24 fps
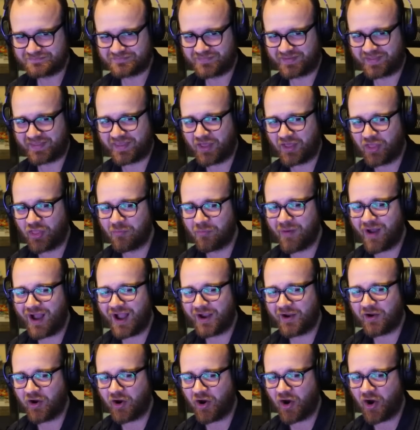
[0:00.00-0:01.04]

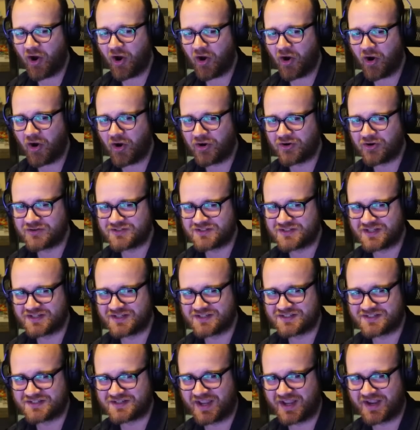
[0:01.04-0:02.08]
Killmonger earns
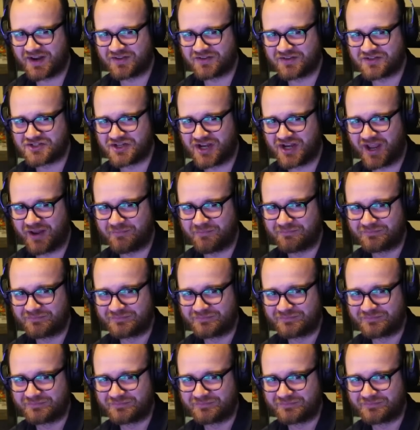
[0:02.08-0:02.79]
his title, chat.